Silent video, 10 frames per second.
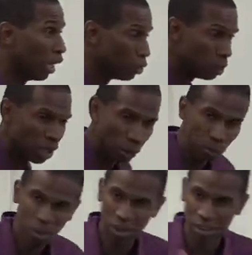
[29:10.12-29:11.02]
and you get a
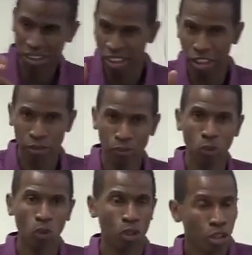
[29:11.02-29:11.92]
book just
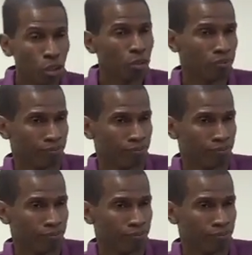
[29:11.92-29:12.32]
for you.